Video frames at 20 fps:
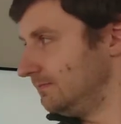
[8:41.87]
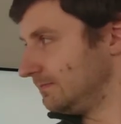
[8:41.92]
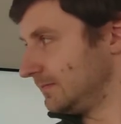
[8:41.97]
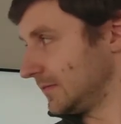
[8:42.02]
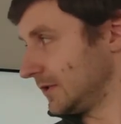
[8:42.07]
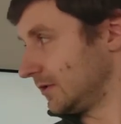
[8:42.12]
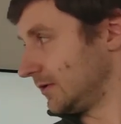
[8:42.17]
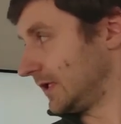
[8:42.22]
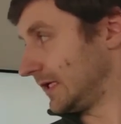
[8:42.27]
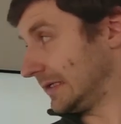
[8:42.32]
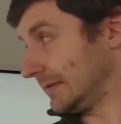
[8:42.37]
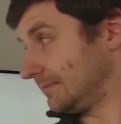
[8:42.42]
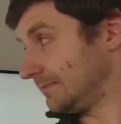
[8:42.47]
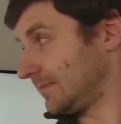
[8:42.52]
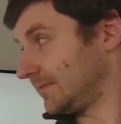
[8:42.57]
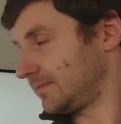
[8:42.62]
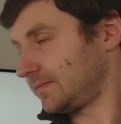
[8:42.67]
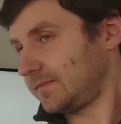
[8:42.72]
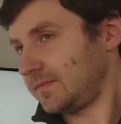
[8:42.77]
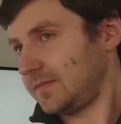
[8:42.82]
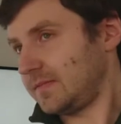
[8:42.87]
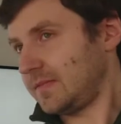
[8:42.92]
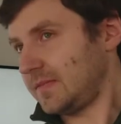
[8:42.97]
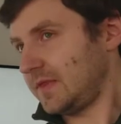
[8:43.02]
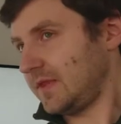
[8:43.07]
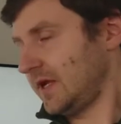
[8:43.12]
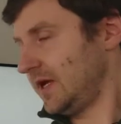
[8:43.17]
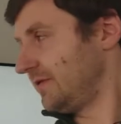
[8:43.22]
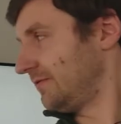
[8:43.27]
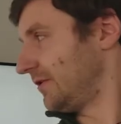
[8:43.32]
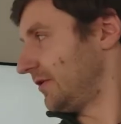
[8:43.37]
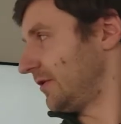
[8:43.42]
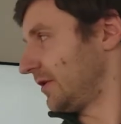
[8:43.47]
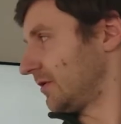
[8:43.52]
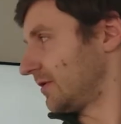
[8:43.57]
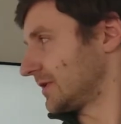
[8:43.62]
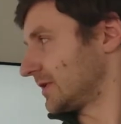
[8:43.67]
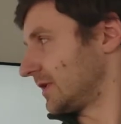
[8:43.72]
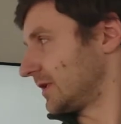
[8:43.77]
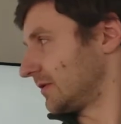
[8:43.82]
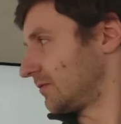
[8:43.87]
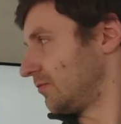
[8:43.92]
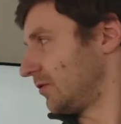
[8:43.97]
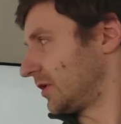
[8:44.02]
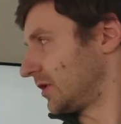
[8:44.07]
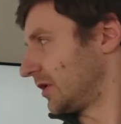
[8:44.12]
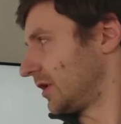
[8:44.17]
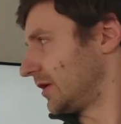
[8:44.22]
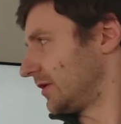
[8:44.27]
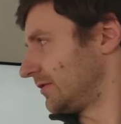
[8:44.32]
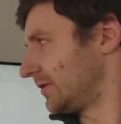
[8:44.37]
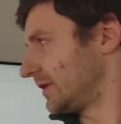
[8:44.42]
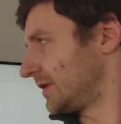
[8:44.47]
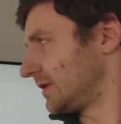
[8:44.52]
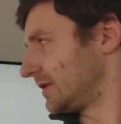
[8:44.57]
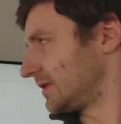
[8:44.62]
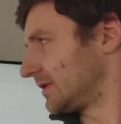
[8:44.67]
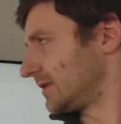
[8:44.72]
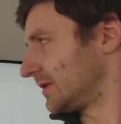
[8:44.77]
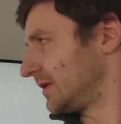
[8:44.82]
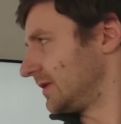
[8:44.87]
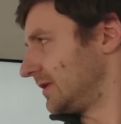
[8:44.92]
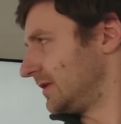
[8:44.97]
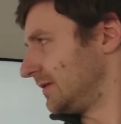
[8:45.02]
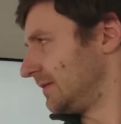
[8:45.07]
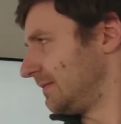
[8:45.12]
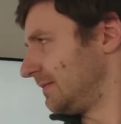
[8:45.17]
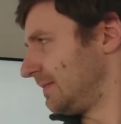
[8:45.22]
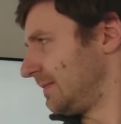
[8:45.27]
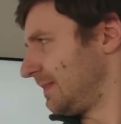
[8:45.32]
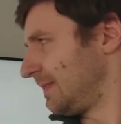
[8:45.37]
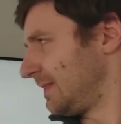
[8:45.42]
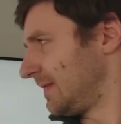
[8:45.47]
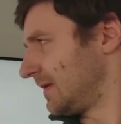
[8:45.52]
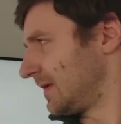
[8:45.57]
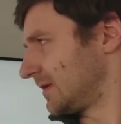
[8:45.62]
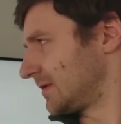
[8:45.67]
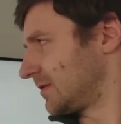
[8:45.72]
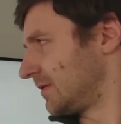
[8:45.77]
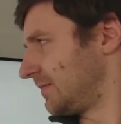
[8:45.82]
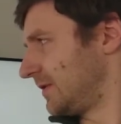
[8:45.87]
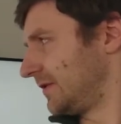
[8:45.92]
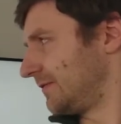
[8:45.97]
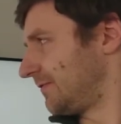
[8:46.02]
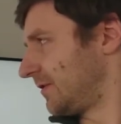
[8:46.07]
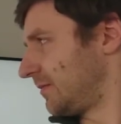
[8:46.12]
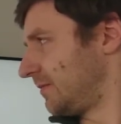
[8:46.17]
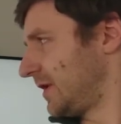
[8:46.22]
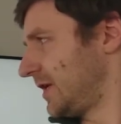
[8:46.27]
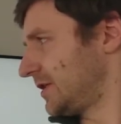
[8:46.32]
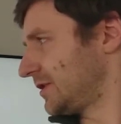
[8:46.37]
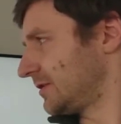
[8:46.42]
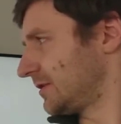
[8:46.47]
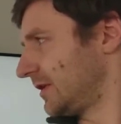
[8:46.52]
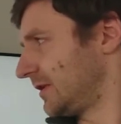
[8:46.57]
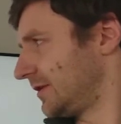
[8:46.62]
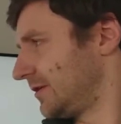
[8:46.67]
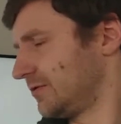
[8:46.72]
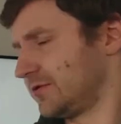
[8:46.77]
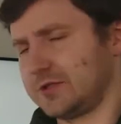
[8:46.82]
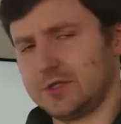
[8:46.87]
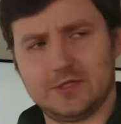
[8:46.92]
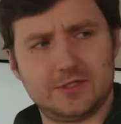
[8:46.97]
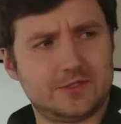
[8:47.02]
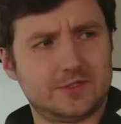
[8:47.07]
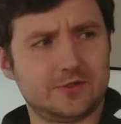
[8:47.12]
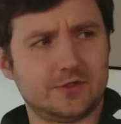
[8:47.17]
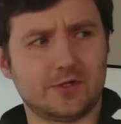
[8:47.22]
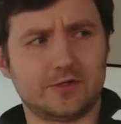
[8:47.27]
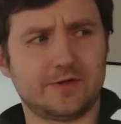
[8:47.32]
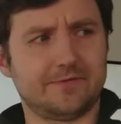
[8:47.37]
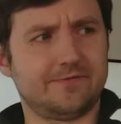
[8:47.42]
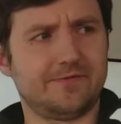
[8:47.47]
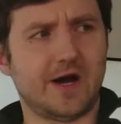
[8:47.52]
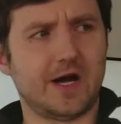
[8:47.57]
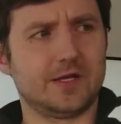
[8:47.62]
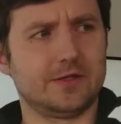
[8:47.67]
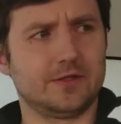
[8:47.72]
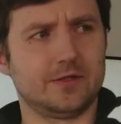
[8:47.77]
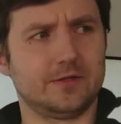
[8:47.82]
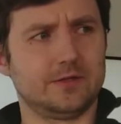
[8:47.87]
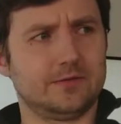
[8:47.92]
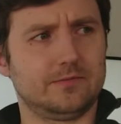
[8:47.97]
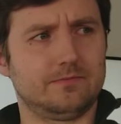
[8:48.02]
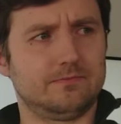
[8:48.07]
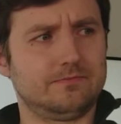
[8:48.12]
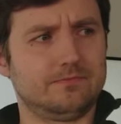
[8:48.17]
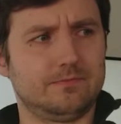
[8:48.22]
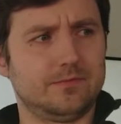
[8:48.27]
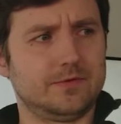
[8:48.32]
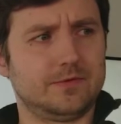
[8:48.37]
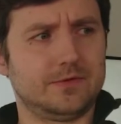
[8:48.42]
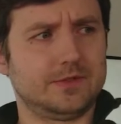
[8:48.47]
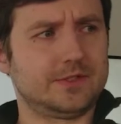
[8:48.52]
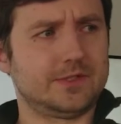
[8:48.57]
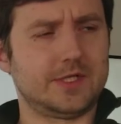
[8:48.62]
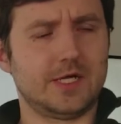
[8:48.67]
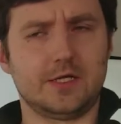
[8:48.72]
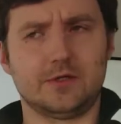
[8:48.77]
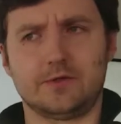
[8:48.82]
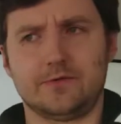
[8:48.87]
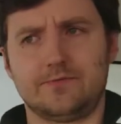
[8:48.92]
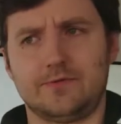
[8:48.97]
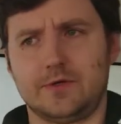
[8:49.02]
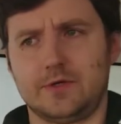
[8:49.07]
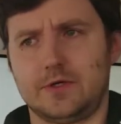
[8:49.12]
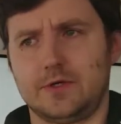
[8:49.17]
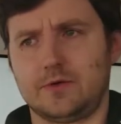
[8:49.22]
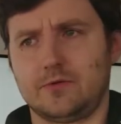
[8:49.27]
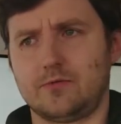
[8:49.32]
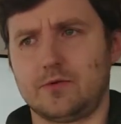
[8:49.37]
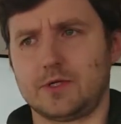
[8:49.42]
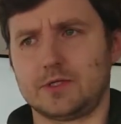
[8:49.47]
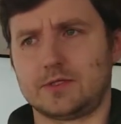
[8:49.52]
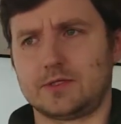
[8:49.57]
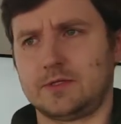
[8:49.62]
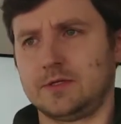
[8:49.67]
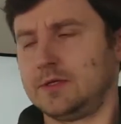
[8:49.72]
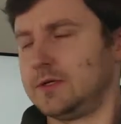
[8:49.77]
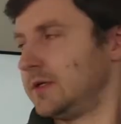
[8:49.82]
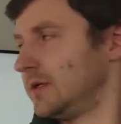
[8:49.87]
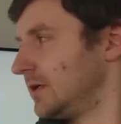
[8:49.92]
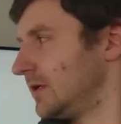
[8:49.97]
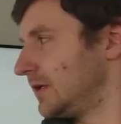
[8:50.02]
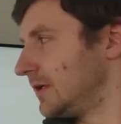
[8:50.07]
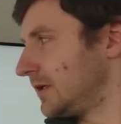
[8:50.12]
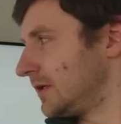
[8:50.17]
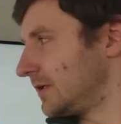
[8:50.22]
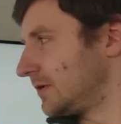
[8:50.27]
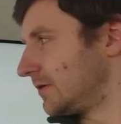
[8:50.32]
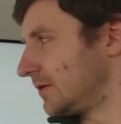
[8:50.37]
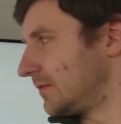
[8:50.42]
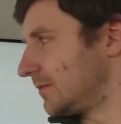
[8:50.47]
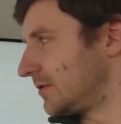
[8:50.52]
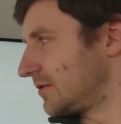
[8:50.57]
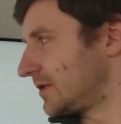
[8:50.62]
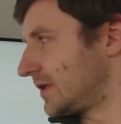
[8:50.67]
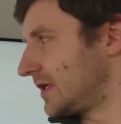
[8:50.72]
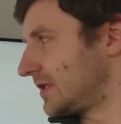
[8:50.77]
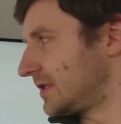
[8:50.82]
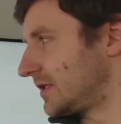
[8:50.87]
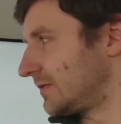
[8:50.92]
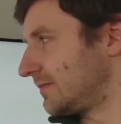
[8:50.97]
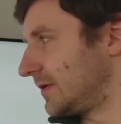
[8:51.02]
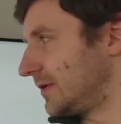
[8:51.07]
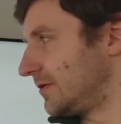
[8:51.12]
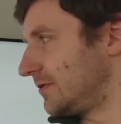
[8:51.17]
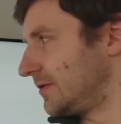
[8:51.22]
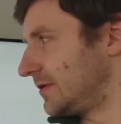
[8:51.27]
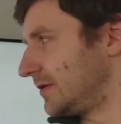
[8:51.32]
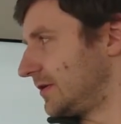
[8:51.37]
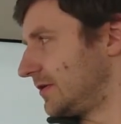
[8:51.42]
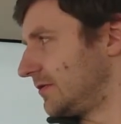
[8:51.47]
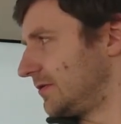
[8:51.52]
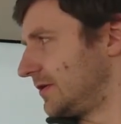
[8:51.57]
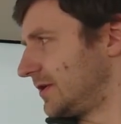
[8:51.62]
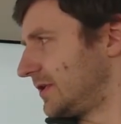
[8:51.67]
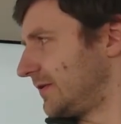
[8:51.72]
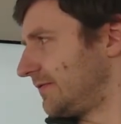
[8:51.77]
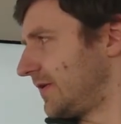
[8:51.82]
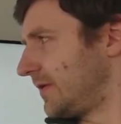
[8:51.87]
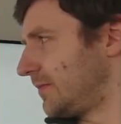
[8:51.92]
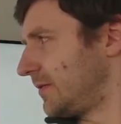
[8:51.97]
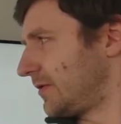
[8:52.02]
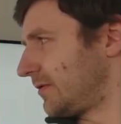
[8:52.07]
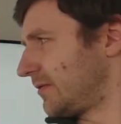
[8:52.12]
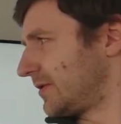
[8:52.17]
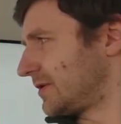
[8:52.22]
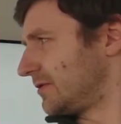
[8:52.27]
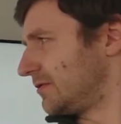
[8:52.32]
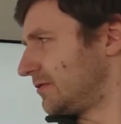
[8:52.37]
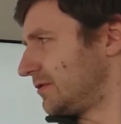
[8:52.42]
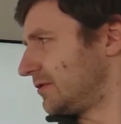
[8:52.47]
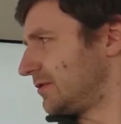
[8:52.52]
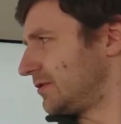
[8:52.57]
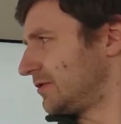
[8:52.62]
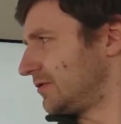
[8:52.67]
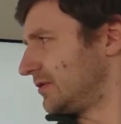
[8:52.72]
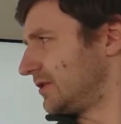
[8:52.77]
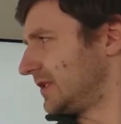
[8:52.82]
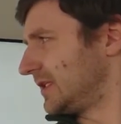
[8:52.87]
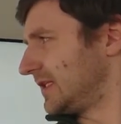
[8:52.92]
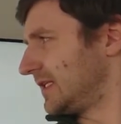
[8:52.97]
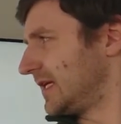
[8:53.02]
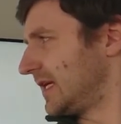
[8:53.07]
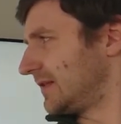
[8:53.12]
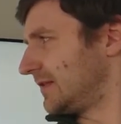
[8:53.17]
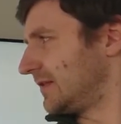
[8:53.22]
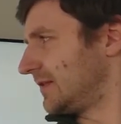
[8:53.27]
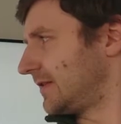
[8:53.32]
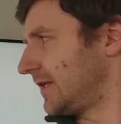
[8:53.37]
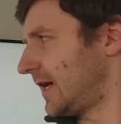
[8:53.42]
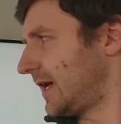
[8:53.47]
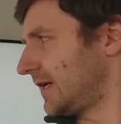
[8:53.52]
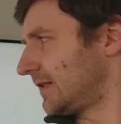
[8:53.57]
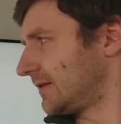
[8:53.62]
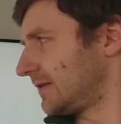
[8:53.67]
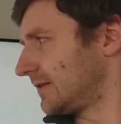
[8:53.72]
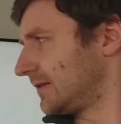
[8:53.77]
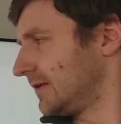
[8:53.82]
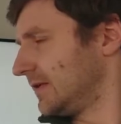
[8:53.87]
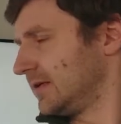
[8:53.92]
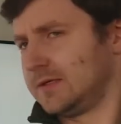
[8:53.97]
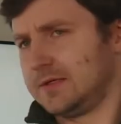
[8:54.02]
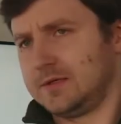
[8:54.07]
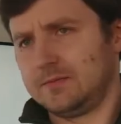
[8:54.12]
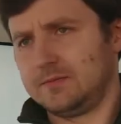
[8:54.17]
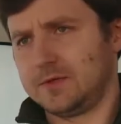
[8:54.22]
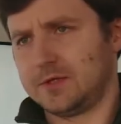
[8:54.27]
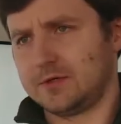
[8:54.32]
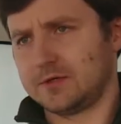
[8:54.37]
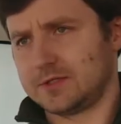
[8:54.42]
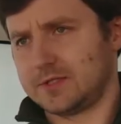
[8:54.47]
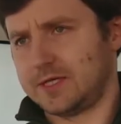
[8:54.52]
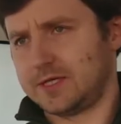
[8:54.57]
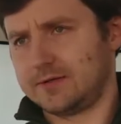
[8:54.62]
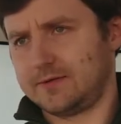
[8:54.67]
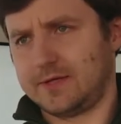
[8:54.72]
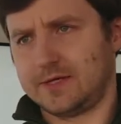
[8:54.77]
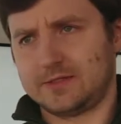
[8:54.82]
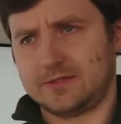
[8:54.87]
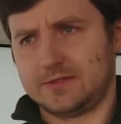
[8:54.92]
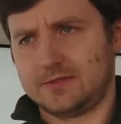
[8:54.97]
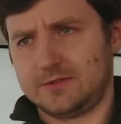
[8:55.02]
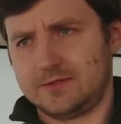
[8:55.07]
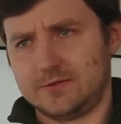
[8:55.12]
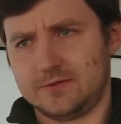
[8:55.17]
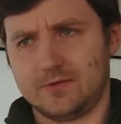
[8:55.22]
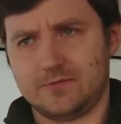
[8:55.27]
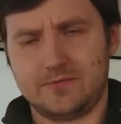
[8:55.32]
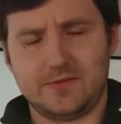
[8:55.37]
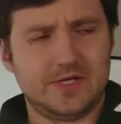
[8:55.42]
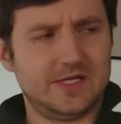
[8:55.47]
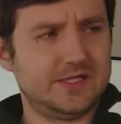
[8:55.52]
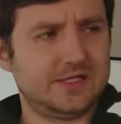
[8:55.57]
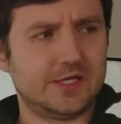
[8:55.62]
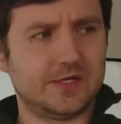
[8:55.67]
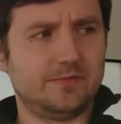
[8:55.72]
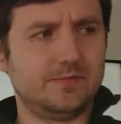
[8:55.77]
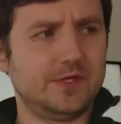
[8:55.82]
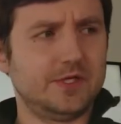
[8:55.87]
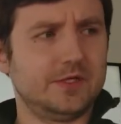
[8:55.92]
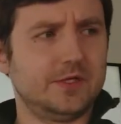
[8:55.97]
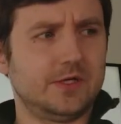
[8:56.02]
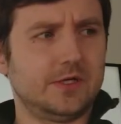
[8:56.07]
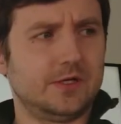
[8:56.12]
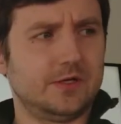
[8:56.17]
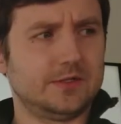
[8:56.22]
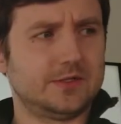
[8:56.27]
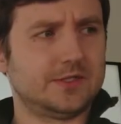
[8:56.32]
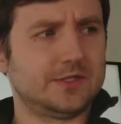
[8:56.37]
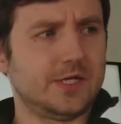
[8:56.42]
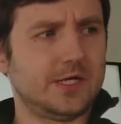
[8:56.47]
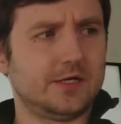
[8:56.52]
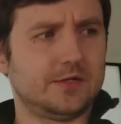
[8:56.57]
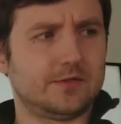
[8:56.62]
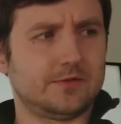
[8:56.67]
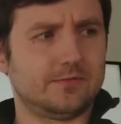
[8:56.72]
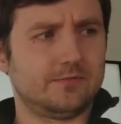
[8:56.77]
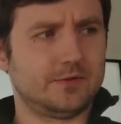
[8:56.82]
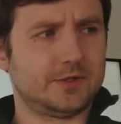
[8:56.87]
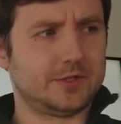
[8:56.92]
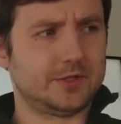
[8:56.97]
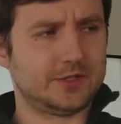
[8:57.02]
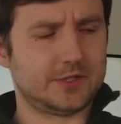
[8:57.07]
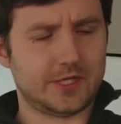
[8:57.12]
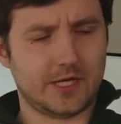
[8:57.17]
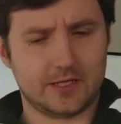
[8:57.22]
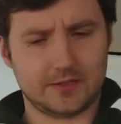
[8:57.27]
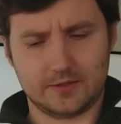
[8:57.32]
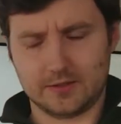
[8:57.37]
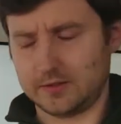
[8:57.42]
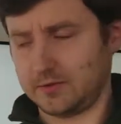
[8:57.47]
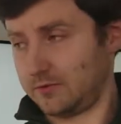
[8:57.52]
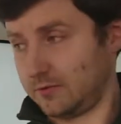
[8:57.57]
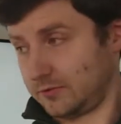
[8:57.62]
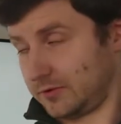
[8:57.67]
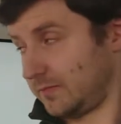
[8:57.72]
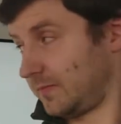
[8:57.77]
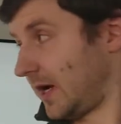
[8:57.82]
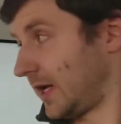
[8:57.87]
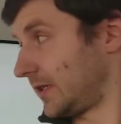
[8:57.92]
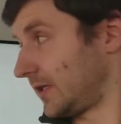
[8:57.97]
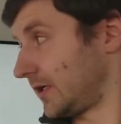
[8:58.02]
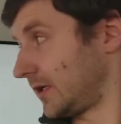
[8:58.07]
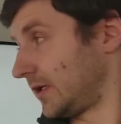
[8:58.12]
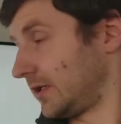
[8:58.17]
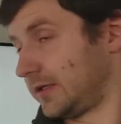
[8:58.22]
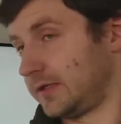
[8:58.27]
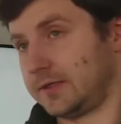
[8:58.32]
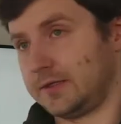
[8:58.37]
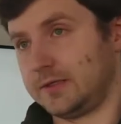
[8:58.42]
So like every request, like 100 is like some informational. Usually it's not a final state of the request. So in most cases, when using UnityWebRequest, you shouldn't get that because like that's some intermediate state which is handled automatically.